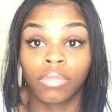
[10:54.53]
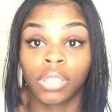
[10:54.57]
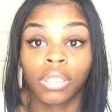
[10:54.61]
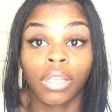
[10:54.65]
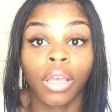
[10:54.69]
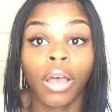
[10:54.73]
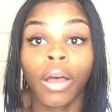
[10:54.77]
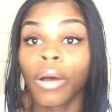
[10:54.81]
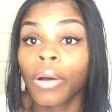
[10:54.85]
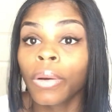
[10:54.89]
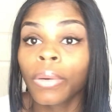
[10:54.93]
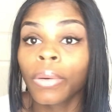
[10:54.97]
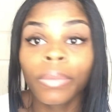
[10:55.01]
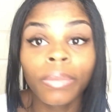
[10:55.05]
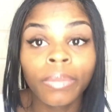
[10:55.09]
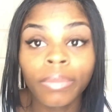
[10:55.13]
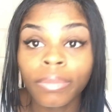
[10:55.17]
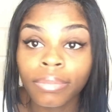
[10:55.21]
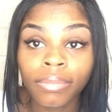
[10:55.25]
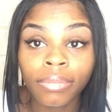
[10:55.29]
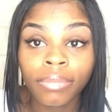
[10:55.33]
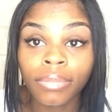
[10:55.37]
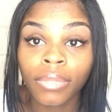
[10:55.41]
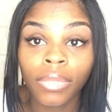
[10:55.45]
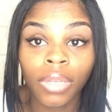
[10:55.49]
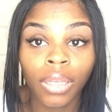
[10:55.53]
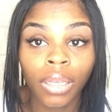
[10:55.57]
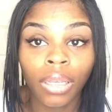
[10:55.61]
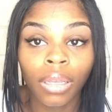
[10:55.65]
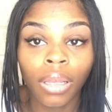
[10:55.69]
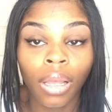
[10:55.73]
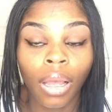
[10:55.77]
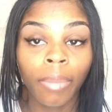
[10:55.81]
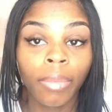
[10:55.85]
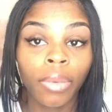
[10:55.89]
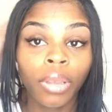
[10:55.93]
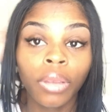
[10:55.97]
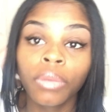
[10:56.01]
So,
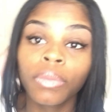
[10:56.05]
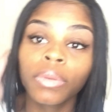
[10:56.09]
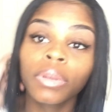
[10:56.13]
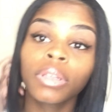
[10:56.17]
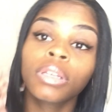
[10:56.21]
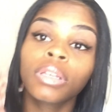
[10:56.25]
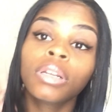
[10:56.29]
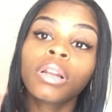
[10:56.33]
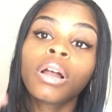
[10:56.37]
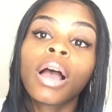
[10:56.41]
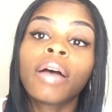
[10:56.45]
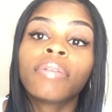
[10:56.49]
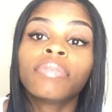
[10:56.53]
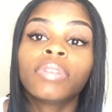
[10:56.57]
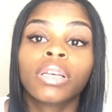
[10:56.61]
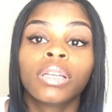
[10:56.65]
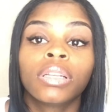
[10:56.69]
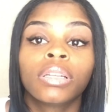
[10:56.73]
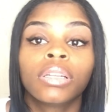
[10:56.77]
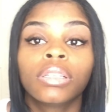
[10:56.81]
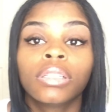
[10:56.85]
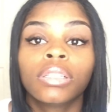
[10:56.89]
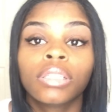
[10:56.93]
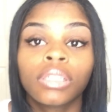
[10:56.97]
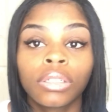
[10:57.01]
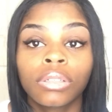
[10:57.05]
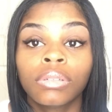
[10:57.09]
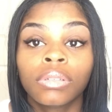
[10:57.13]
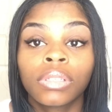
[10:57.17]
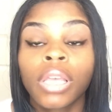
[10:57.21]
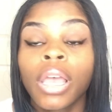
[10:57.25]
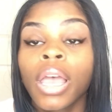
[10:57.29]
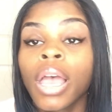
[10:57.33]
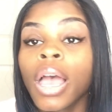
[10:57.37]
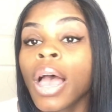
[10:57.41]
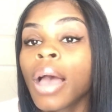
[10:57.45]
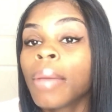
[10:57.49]
I mean, you really don't have nothing to lose.